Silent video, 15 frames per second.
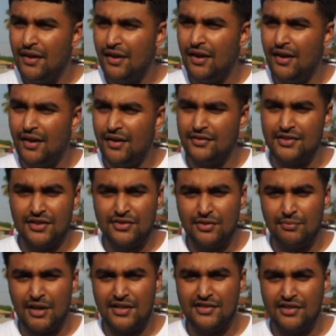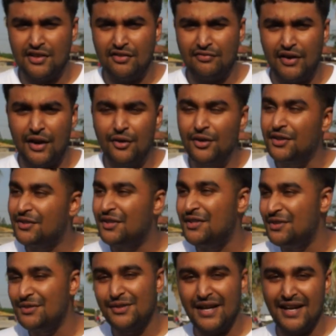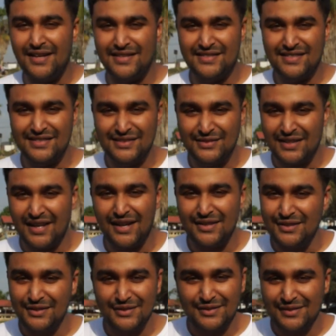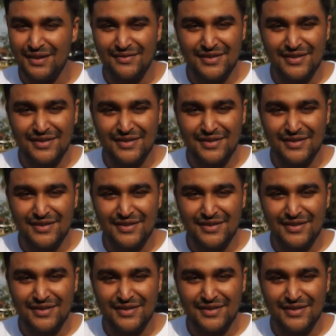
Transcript: uh, just to myself. I owe it to you guys because without you,